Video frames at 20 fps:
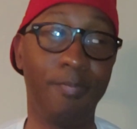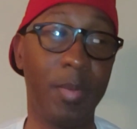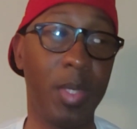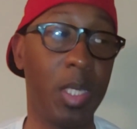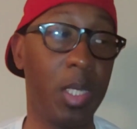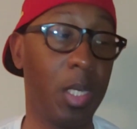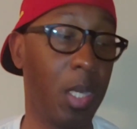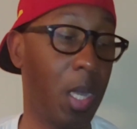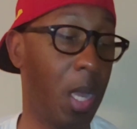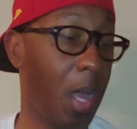
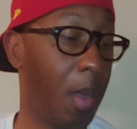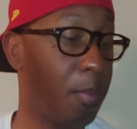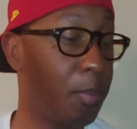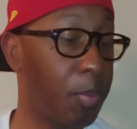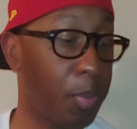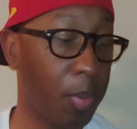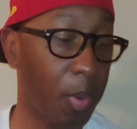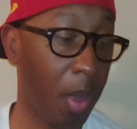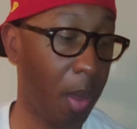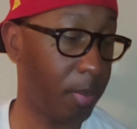yeah, I'm
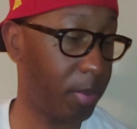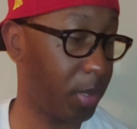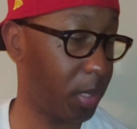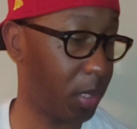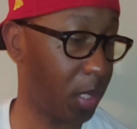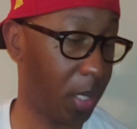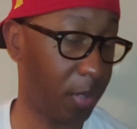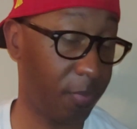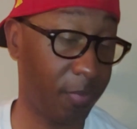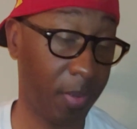
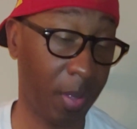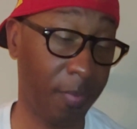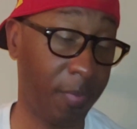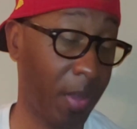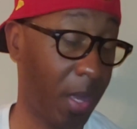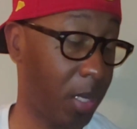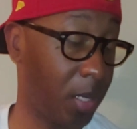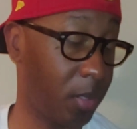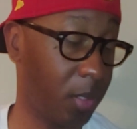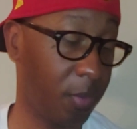probably if
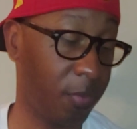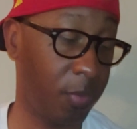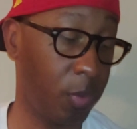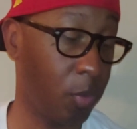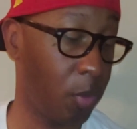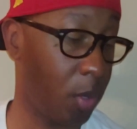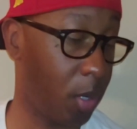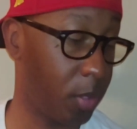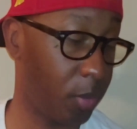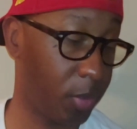I if
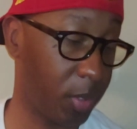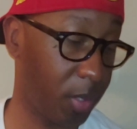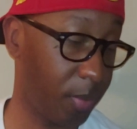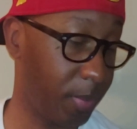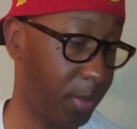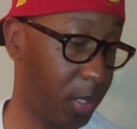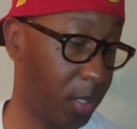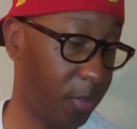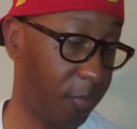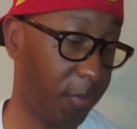you all don't give
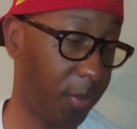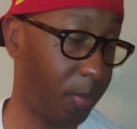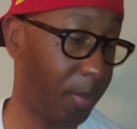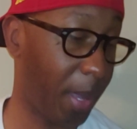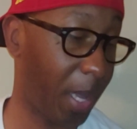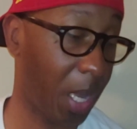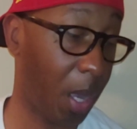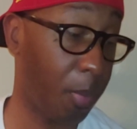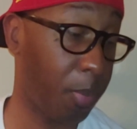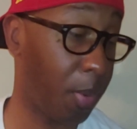me good
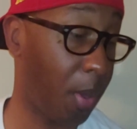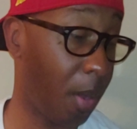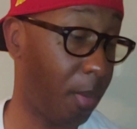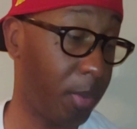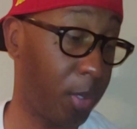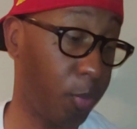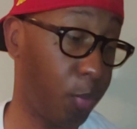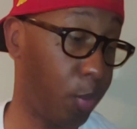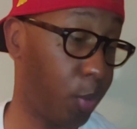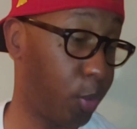feedback, I
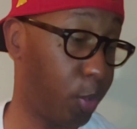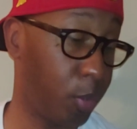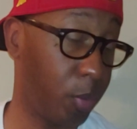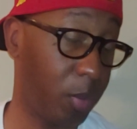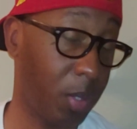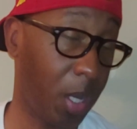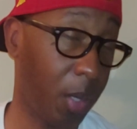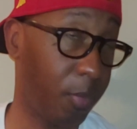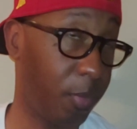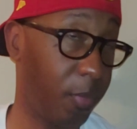probably won't do
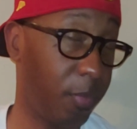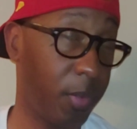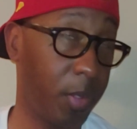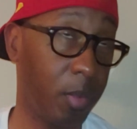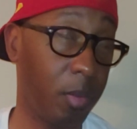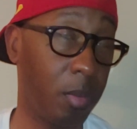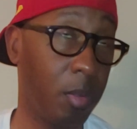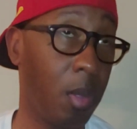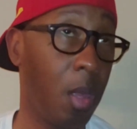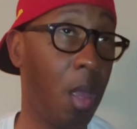that
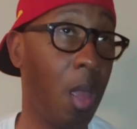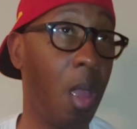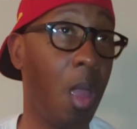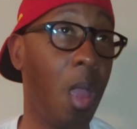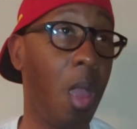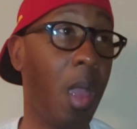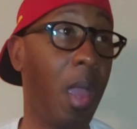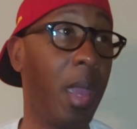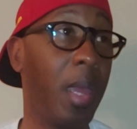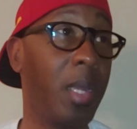review,
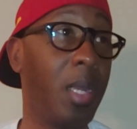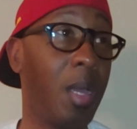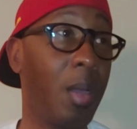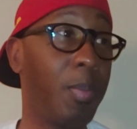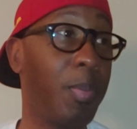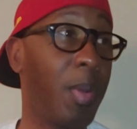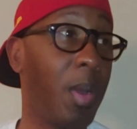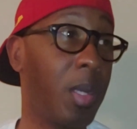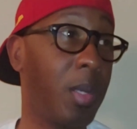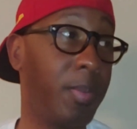and I'll
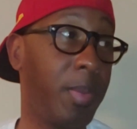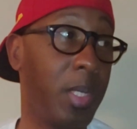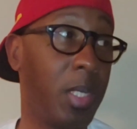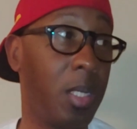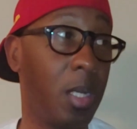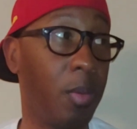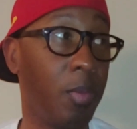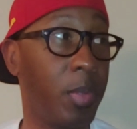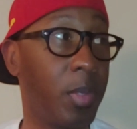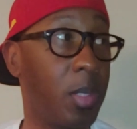probably be
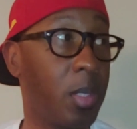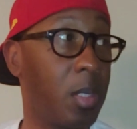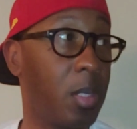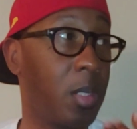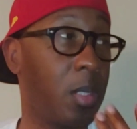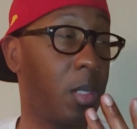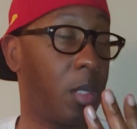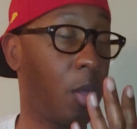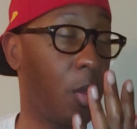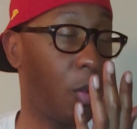done with the,
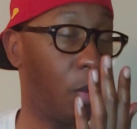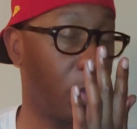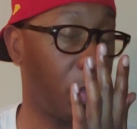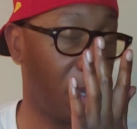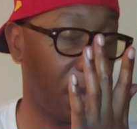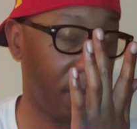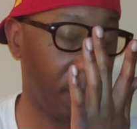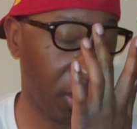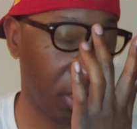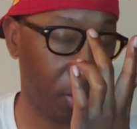the whole
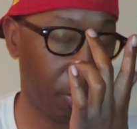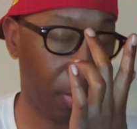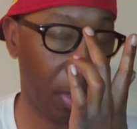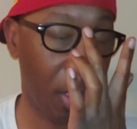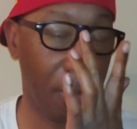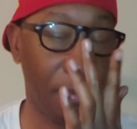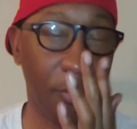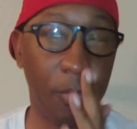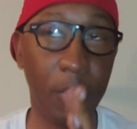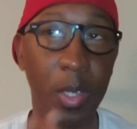Love and Hip
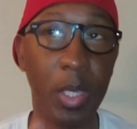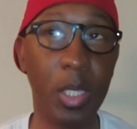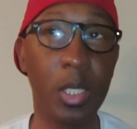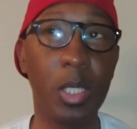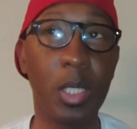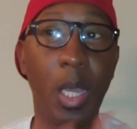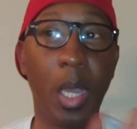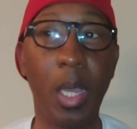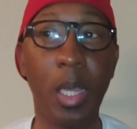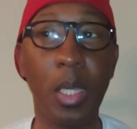Hop
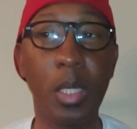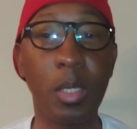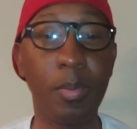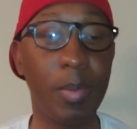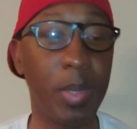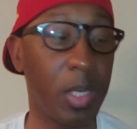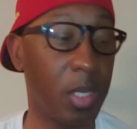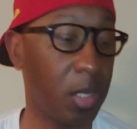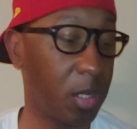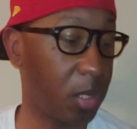franchise
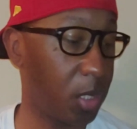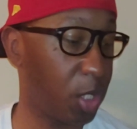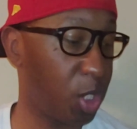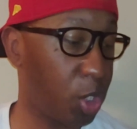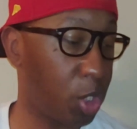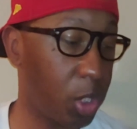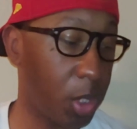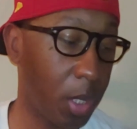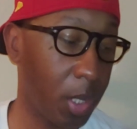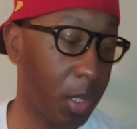because
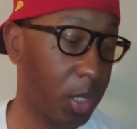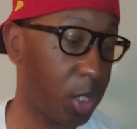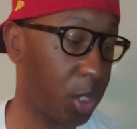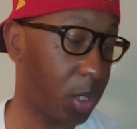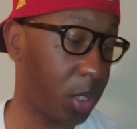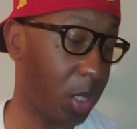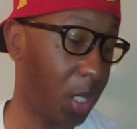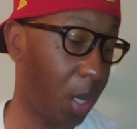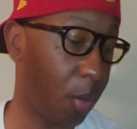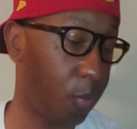it's, it's
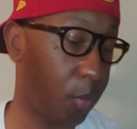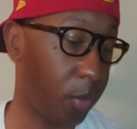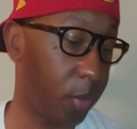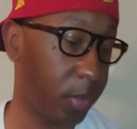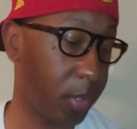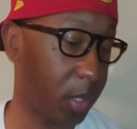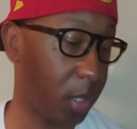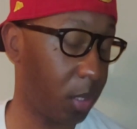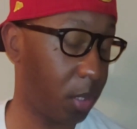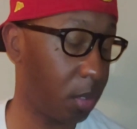just not
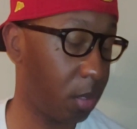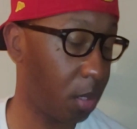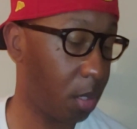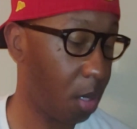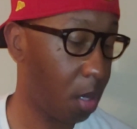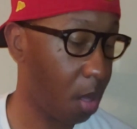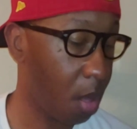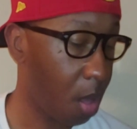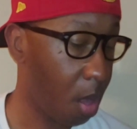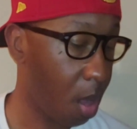worth it.
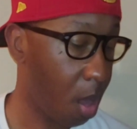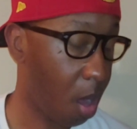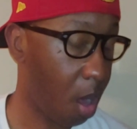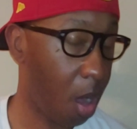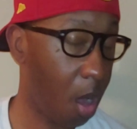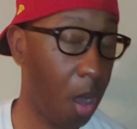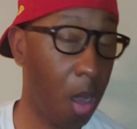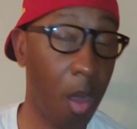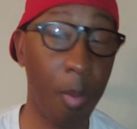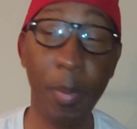
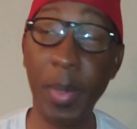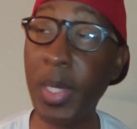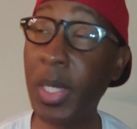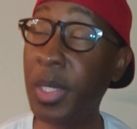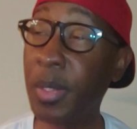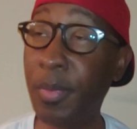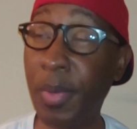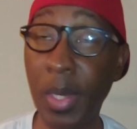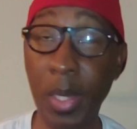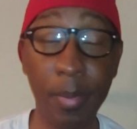Uh, but
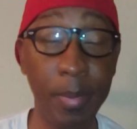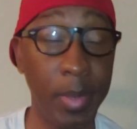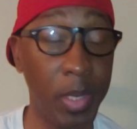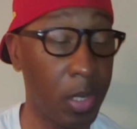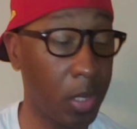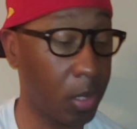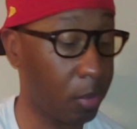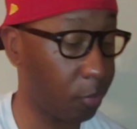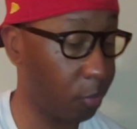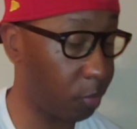anyway, let me
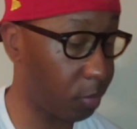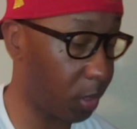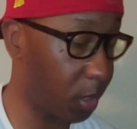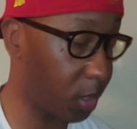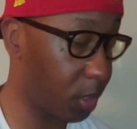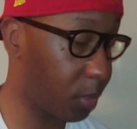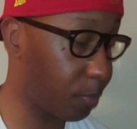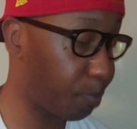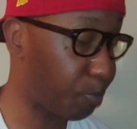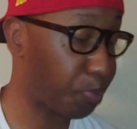get through
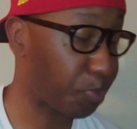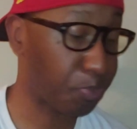this.